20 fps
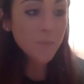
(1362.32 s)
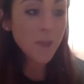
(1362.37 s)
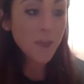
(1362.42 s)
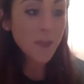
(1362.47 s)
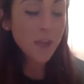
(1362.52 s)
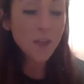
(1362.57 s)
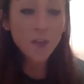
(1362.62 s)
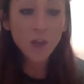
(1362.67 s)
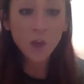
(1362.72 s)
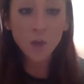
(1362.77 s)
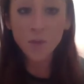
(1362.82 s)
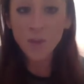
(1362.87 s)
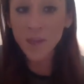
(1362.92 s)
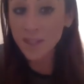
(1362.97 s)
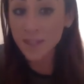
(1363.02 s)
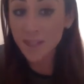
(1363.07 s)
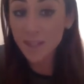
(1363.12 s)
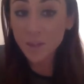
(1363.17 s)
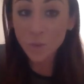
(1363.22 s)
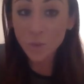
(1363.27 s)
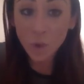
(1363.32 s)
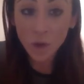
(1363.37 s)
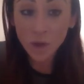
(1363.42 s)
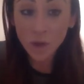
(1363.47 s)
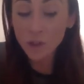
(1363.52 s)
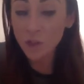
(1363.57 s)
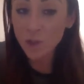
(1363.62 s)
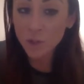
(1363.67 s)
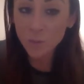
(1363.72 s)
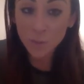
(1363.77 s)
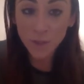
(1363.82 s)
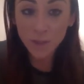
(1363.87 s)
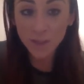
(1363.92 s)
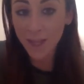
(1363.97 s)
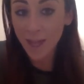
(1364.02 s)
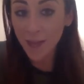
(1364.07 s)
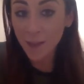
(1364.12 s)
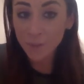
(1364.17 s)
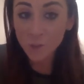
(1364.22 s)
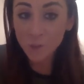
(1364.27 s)
you know, this is what a Juice Plus
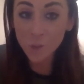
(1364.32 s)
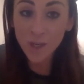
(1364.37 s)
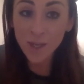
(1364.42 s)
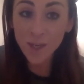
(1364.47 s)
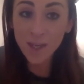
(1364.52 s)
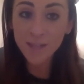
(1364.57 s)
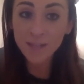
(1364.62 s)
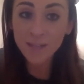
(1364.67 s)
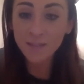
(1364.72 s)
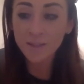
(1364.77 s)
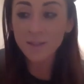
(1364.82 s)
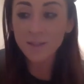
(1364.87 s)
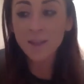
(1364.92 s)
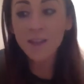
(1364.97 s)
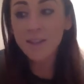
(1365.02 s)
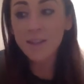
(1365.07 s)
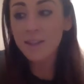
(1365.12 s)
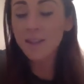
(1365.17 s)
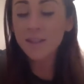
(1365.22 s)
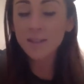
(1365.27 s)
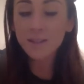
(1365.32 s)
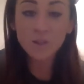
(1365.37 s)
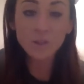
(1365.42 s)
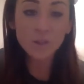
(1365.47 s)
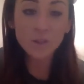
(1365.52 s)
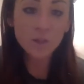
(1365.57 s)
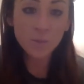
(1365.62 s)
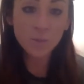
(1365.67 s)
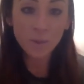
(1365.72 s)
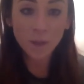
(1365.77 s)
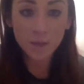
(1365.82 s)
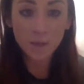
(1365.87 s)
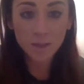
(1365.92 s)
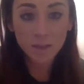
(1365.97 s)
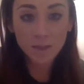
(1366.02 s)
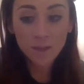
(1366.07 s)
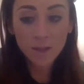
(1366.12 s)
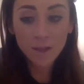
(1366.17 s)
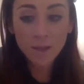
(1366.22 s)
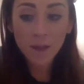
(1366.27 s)
capsule is, and this is Juice
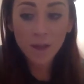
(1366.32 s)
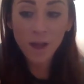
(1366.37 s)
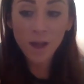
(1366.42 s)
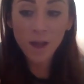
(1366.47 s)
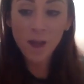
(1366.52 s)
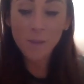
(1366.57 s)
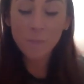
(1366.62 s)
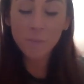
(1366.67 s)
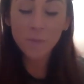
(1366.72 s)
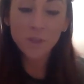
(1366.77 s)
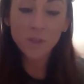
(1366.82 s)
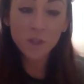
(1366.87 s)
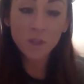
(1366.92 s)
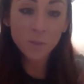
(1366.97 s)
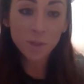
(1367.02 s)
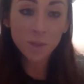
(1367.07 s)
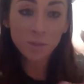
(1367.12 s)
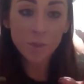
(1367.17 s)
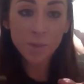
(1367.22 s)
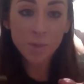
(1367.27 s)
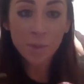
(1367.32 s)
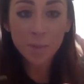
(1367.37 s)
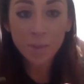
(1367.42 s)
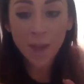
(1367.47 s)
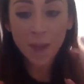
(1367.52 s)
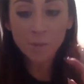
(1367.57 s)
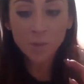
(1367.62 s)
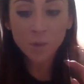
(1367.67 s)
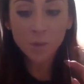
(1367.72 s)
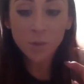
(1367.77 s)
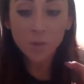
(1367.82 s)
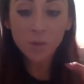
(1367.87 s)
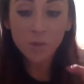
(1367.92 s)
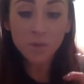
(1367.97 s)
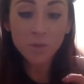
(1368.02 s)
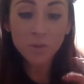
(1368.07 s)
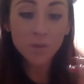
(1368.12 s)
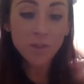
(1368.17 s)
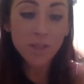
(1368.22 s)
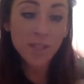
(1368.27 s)
Plus, the Juice Plus premium
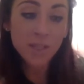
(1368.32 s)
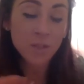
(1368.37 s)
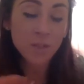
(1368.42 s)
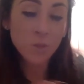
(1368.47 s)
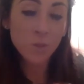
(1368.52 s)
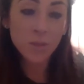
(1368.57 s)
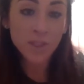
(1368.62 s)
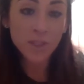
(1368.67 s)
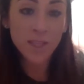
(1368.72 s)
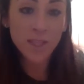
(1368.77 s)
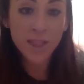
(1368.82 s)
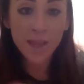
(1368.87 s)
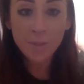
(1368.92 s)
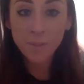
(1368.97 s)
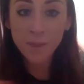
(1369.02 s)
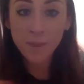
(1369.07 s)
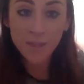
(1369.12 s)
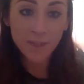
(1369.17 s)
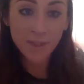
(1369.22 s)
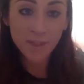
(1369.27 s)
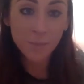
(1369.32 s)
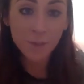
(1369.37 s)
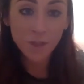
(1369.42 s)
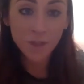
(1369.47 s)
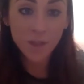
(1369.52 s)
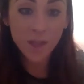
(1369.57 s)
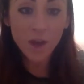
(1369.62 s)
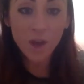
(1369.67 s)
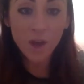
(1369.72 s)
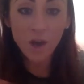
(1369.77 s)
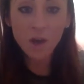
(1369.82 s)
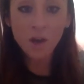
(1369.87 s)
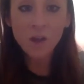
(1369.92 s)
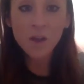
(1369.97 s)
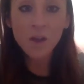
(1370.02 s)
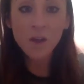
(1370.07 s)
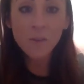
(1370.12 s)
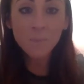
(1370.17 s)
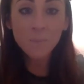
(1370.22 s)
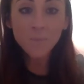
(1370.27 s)
capsules. This is what's in them. This is how much they are.
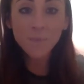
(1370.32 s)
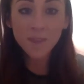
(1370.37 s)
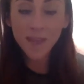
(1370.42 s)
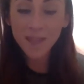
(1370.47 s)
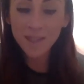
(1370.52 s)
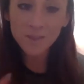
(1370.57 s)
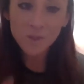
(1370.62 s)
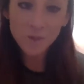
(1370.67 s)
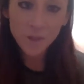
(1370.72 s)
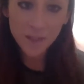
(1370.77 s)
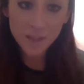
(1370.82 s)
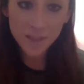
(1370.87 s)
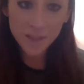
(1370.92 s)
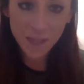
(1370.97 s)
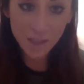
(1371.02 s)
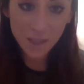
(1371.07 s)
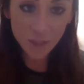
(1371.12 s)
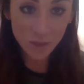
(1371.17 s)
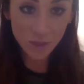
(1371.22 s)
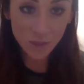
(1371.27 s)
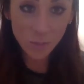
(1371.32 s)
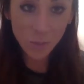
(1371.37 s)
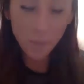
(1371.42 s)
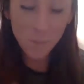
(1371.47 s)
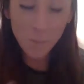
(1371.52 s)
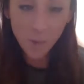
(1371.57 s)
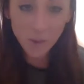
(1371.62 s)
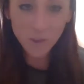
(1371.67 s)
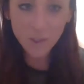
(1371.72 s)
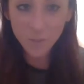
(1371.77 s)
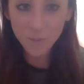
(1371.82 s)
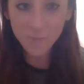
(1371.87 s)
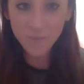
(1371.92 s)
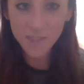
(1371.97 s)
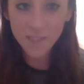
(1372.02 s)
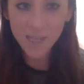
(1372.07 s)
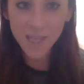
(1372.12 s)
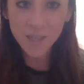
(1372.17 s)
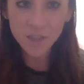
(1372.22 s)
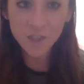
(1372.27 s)
That's not intention. We're posting with
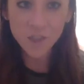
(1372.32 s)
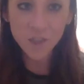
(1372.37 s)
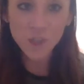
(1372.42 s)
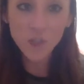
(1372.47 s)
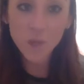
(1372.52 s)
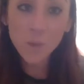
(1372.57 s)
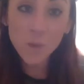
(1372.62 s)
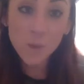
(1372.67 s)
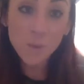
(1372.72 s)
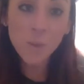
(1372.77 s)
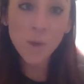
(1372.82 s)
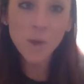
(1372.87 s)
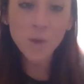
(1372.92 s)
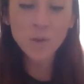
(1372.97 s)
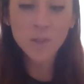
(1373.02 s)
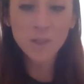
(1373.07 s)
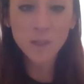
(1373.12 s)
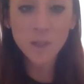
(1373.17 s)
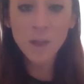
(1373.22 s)
intention. You want to post